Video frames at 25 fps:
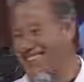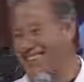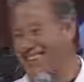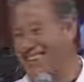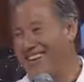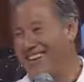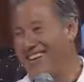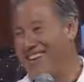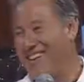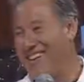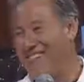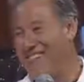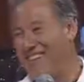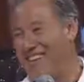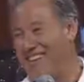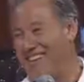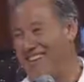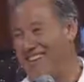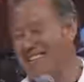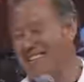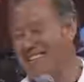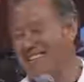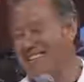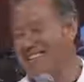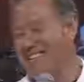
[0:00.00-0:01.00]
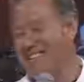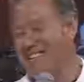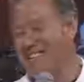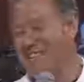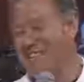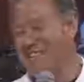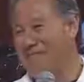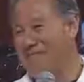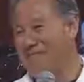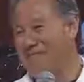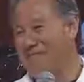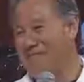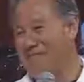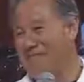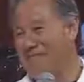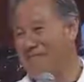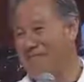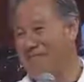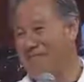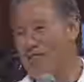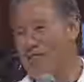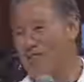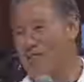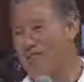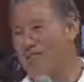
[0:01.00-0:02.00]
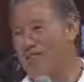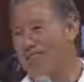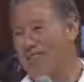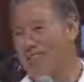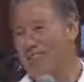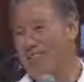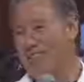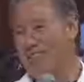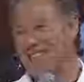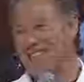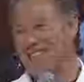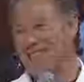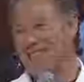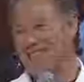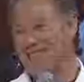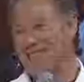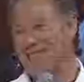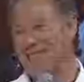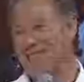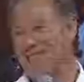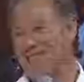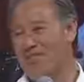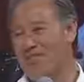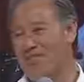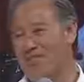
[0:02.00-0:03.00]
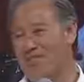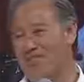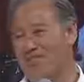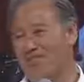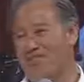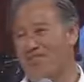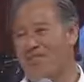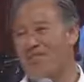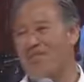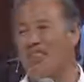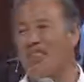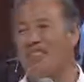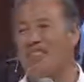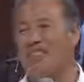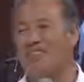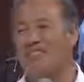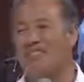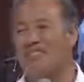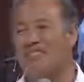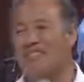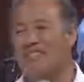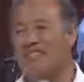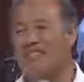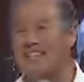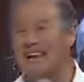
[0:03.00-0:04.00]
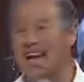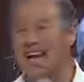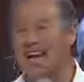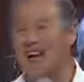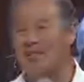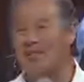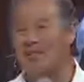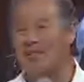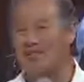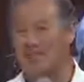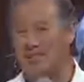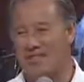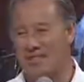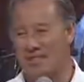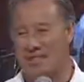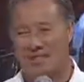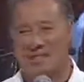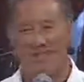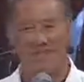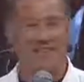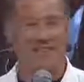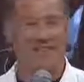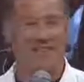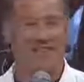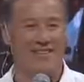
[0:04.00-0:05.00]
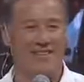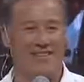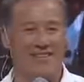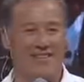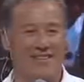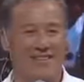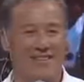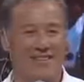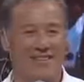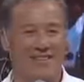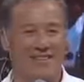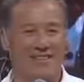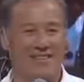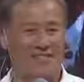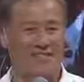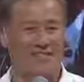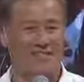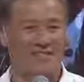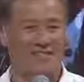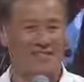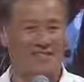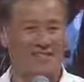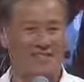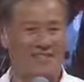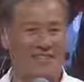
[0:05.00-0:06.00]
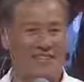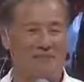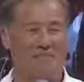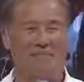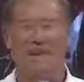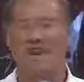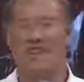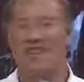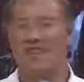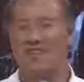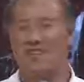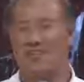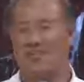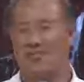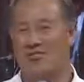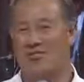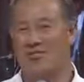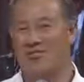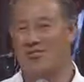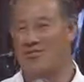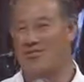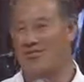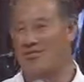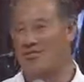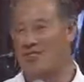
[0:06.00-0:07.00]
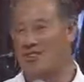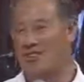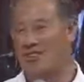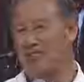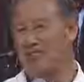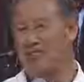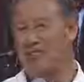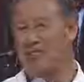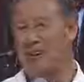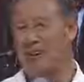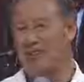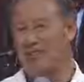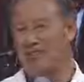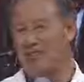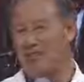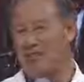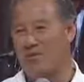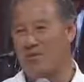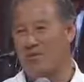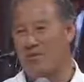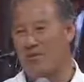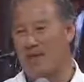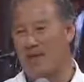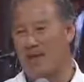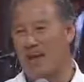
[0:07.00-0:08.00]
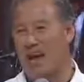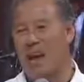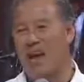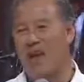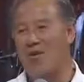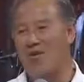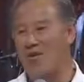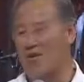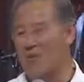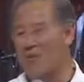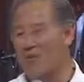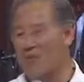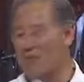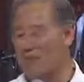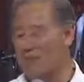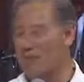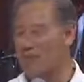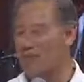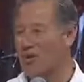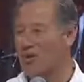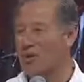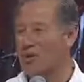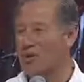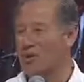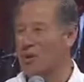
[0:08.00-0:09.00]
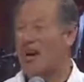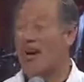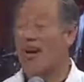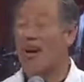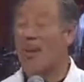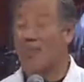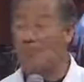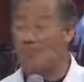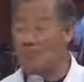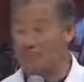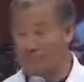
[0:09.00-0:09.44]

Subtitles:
I said, because you guys rode a train for 13 hours to get here. In my country, if you've got to drive more than an hour, people don't come.